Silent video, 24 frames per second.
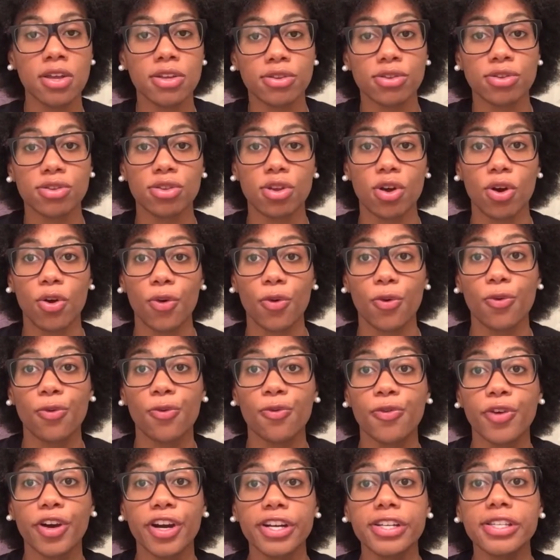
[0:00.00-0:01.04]
So
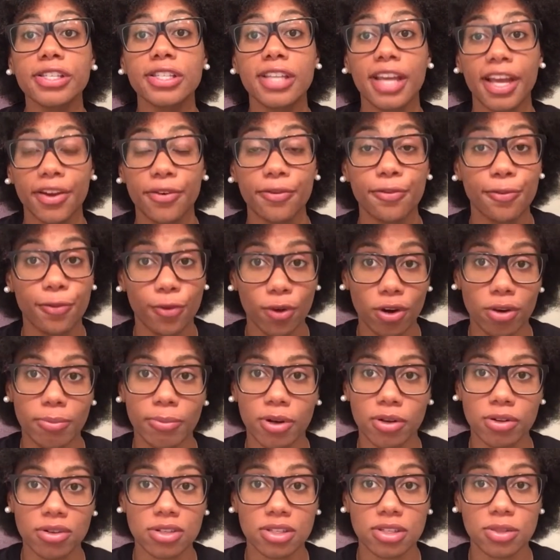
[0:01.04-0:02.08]
first and
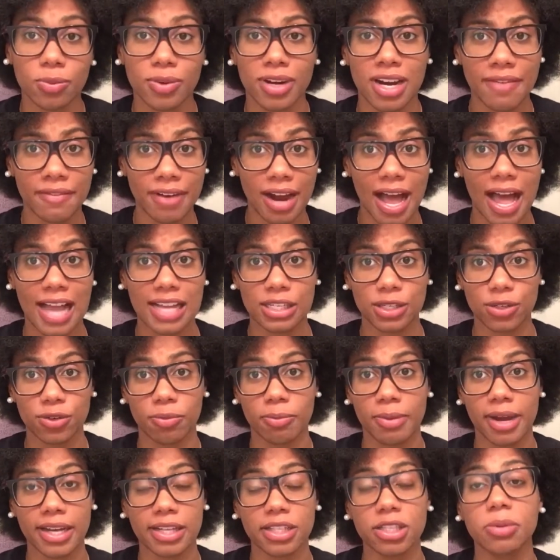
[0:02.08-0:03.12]
foremost, whenever I do
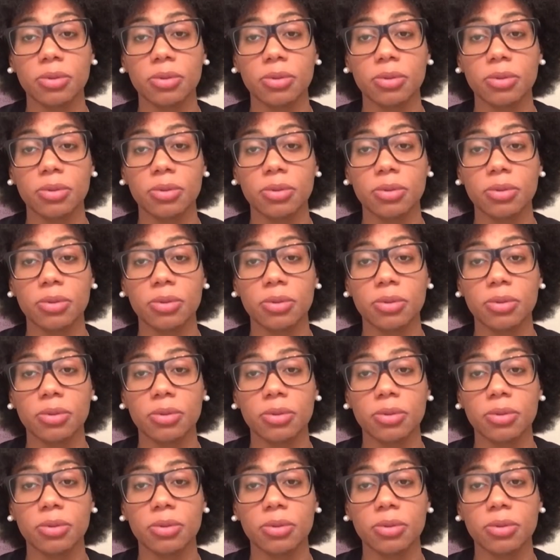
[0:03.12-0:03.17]
my